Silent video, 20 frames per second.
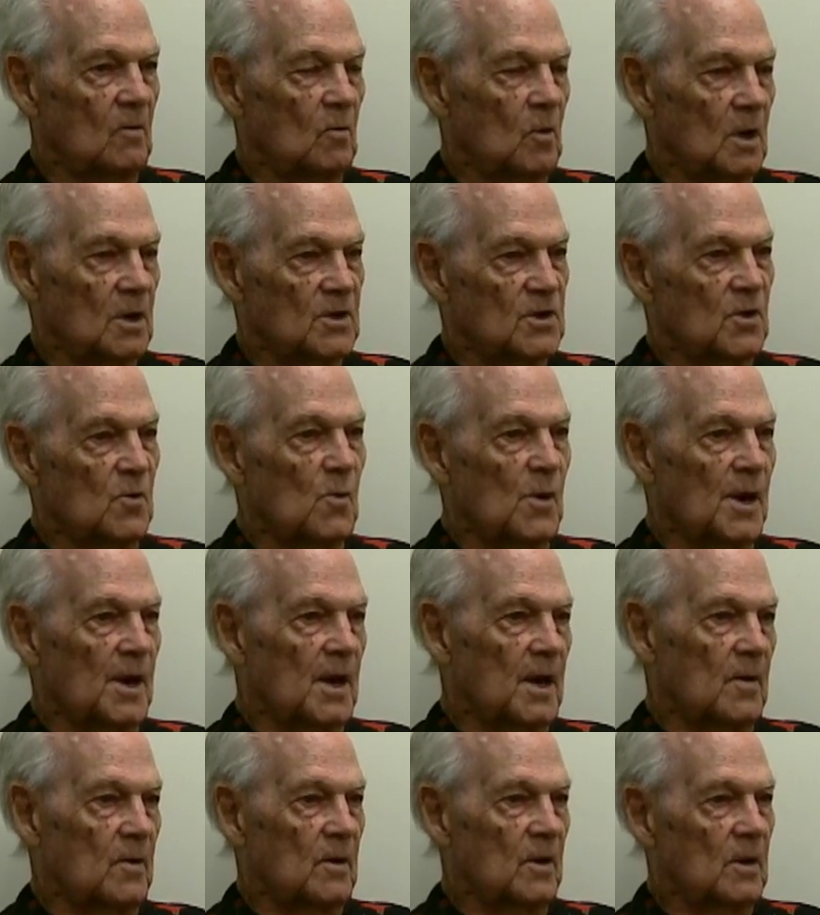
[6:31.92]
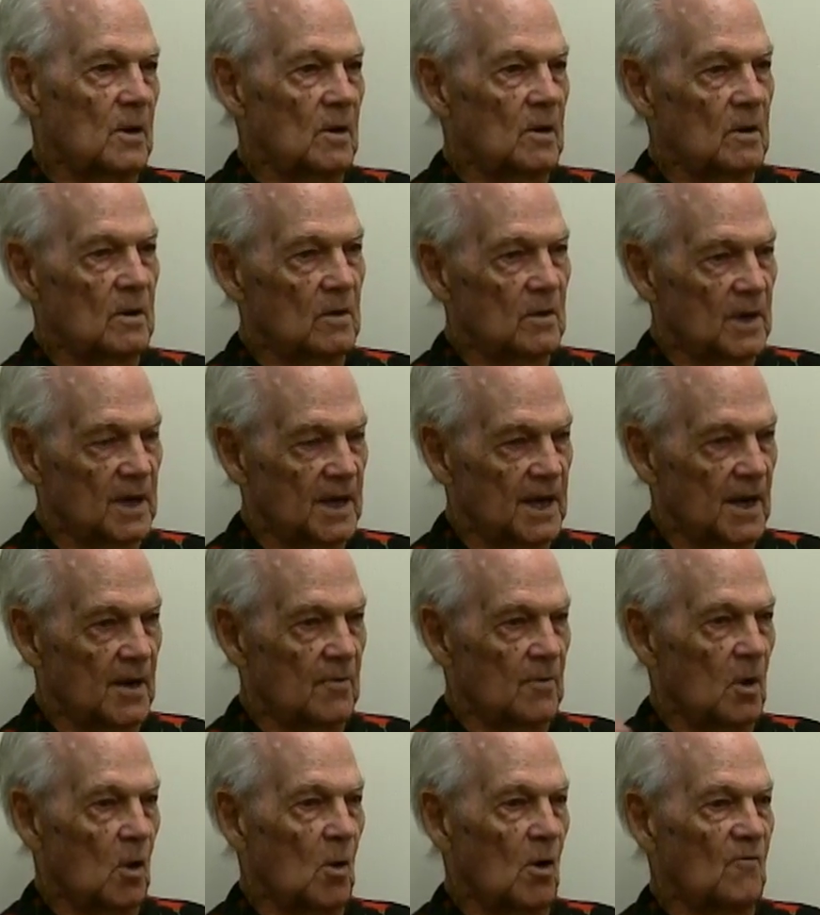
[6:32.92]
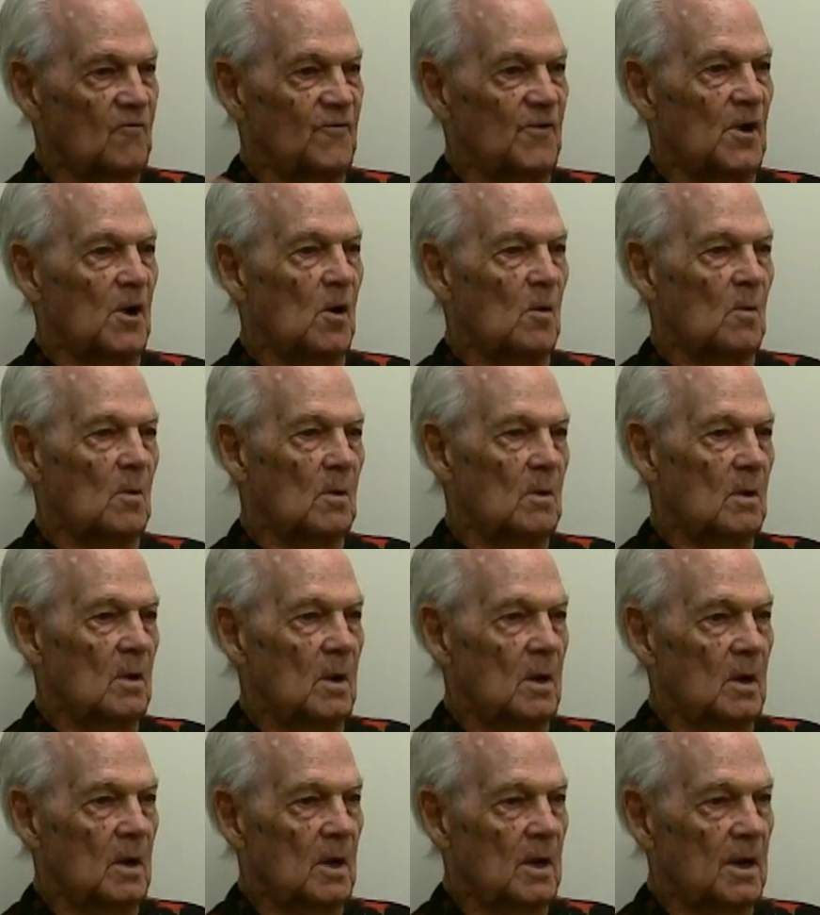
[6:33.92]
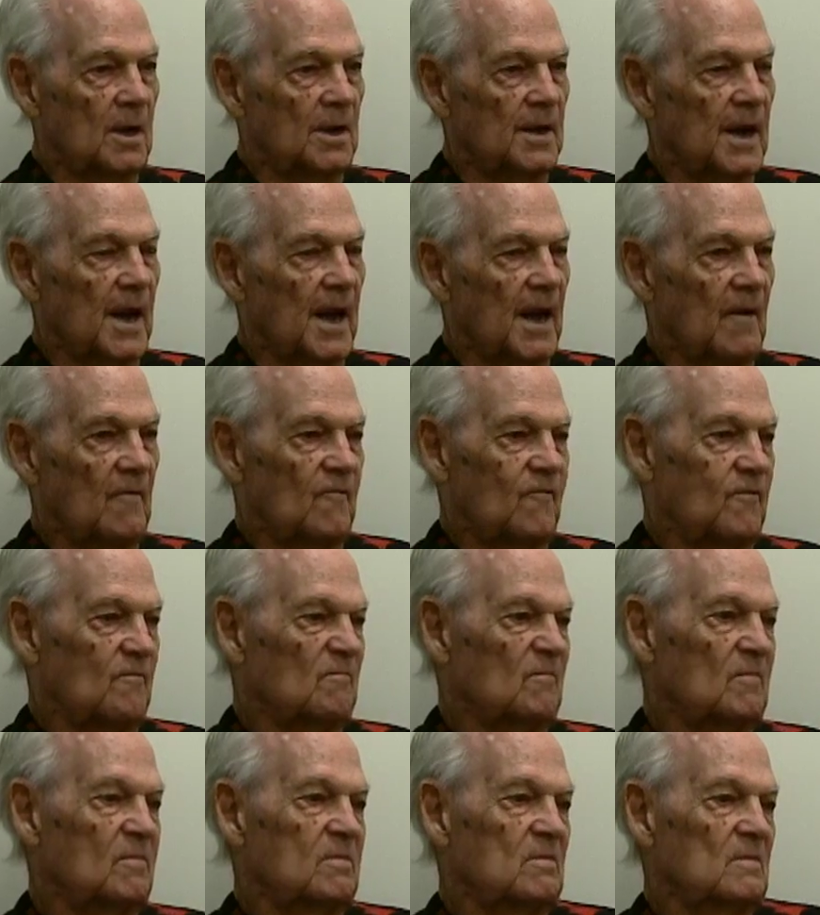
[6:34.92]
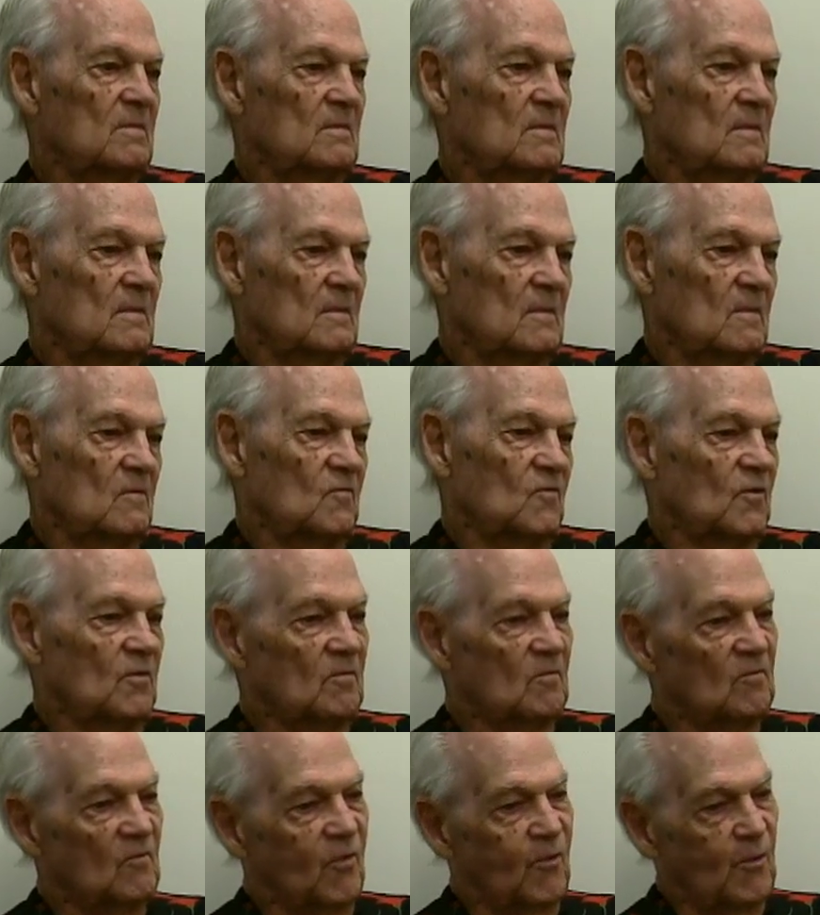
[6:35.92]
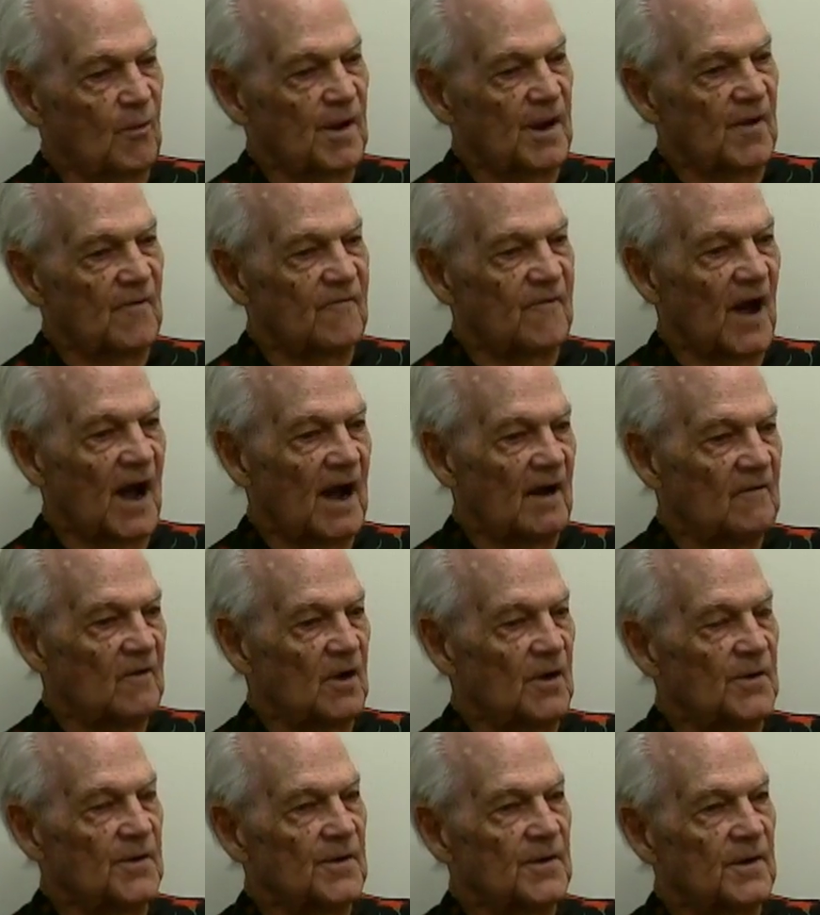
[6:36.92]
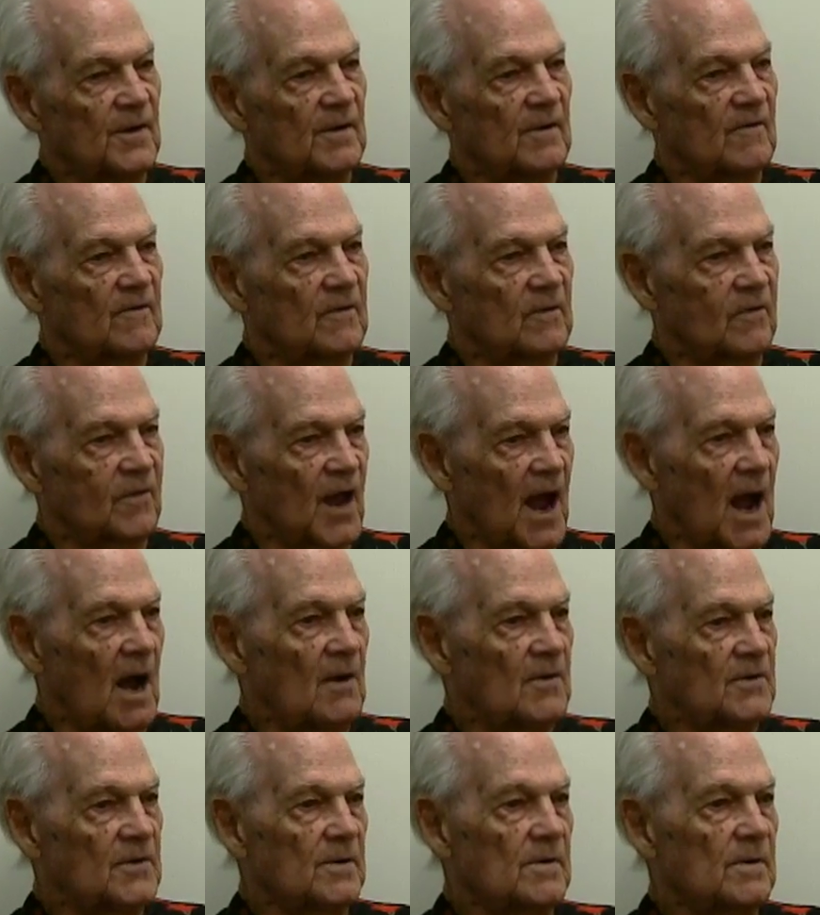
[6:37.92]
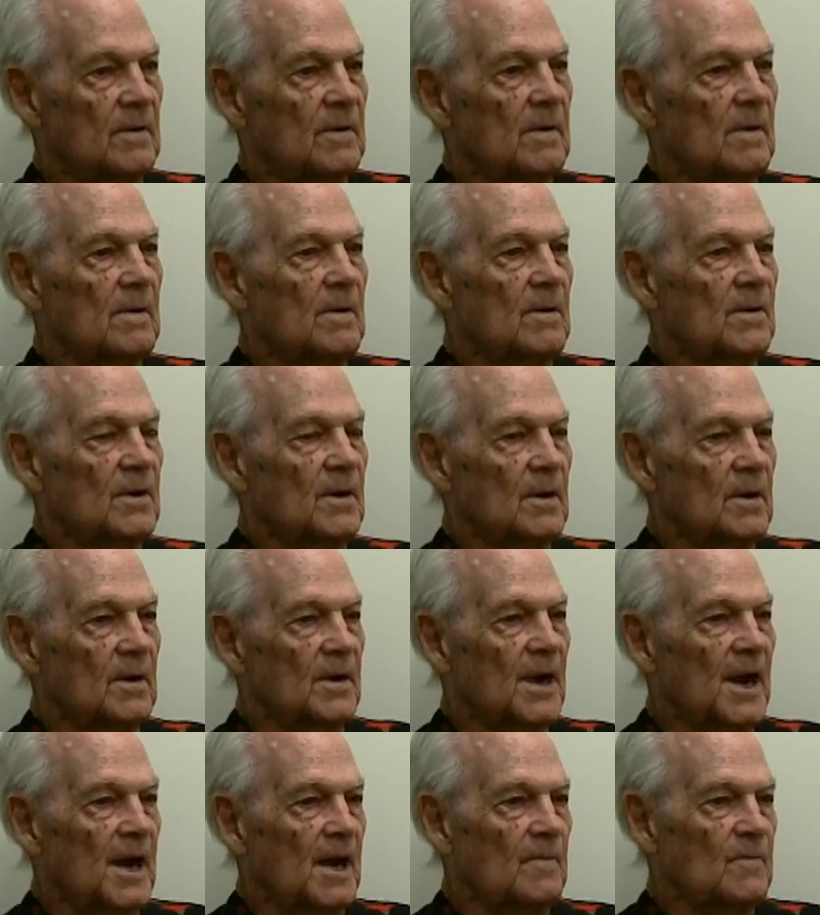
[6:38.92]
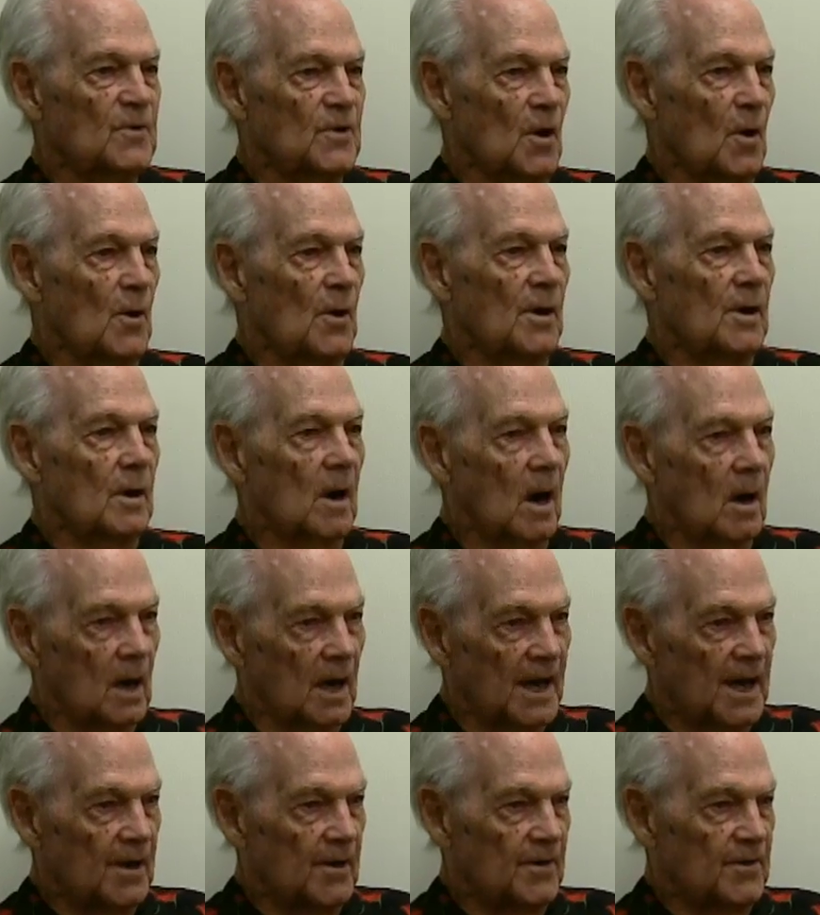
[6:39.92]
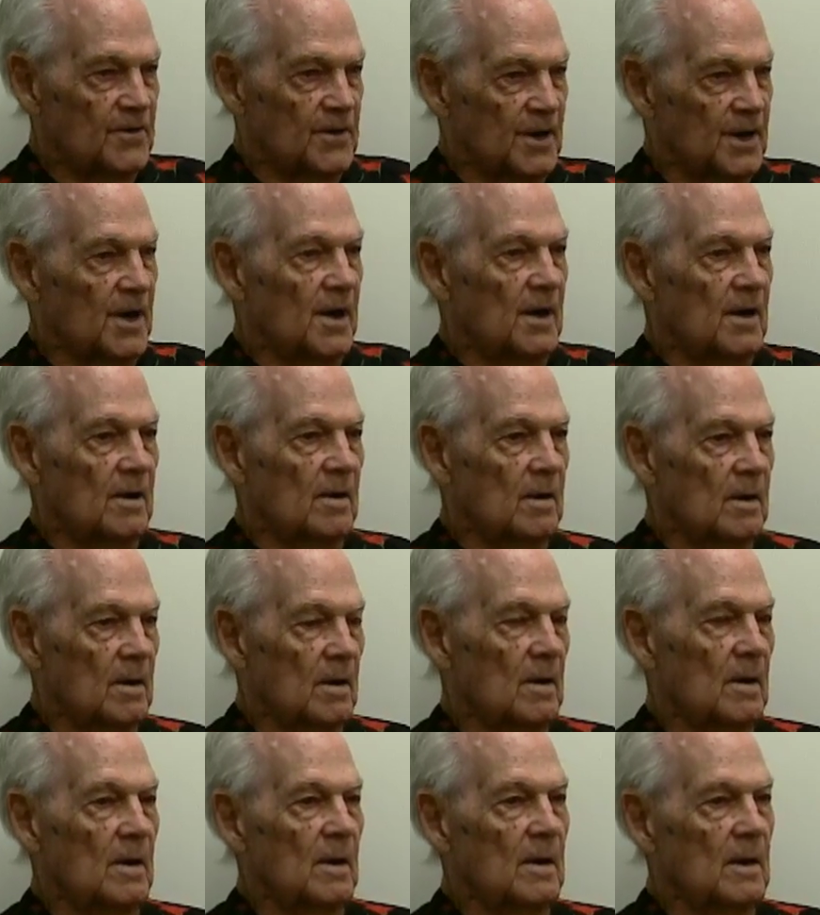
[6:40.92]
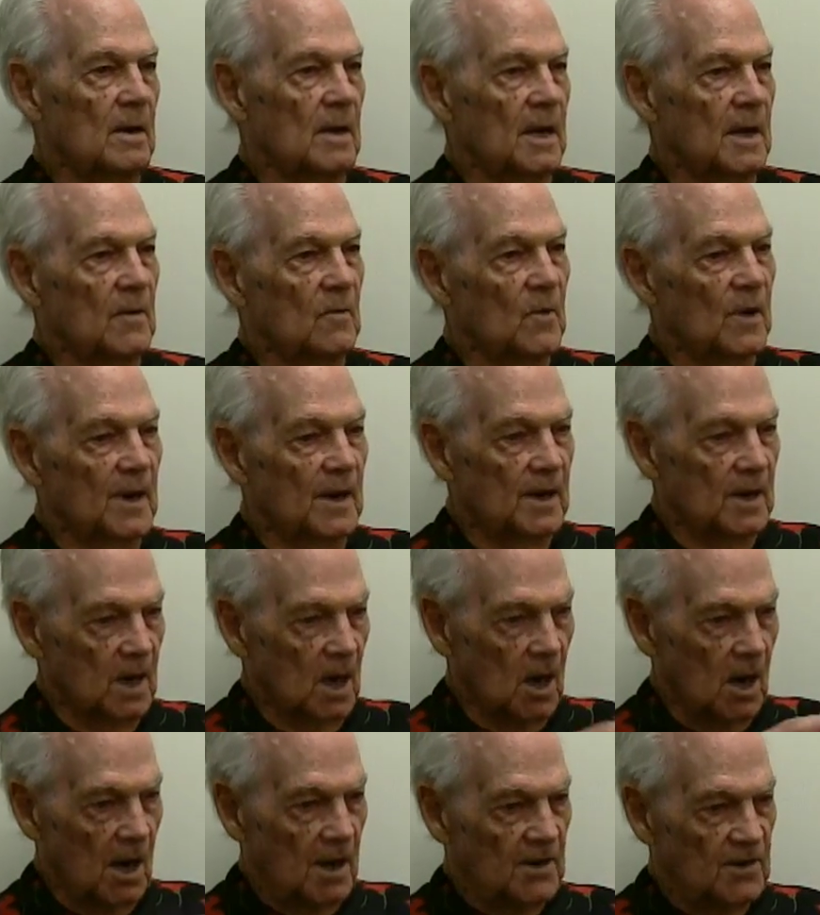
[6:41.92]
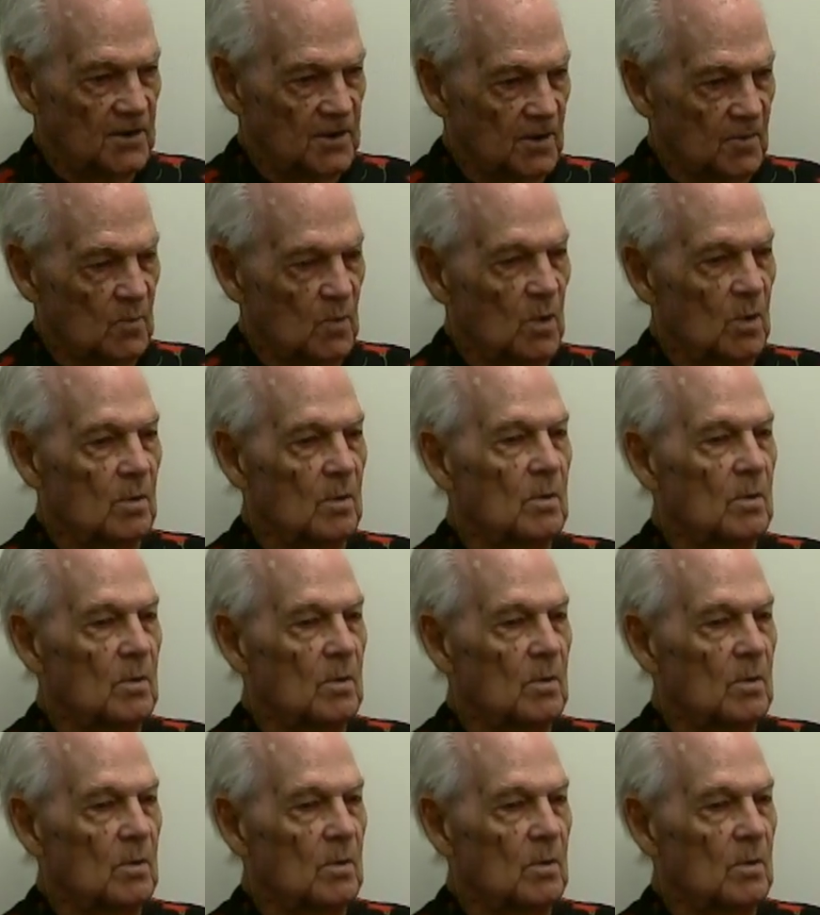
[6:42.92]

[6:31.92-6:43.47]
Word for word: once a week, they'd get a roll of film that have from 300 to 500 or 1,000 names on it, or letters in it. And we enlarged them